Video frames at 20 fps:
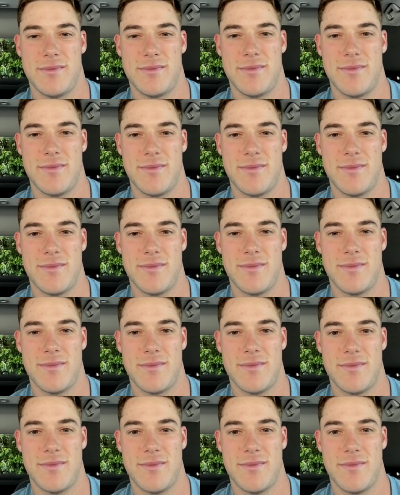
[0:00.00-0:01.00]

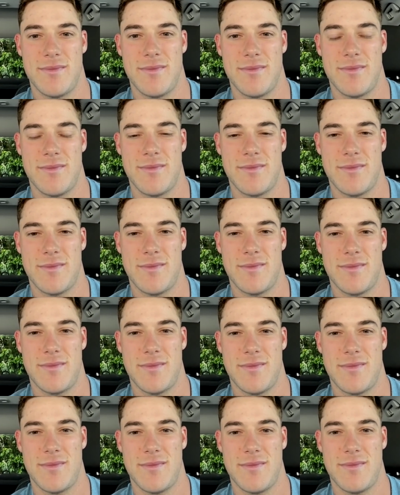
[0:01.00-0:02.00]

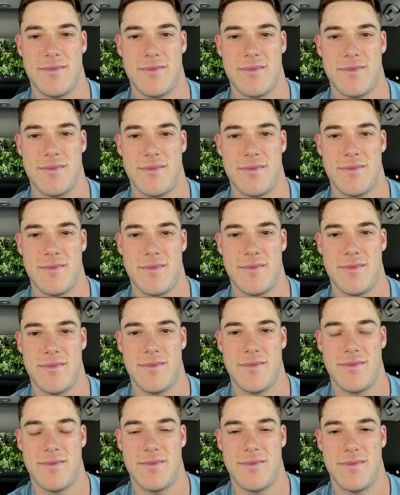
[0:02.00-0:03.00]

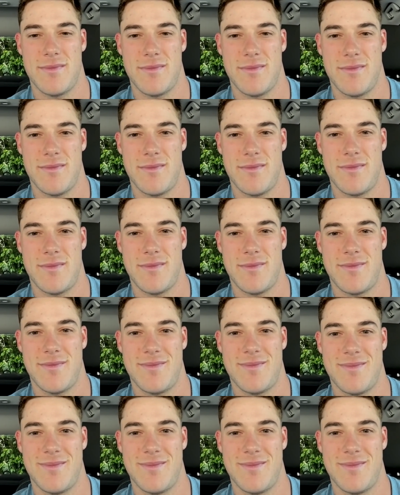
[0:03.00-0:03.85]
The person shown says nothing.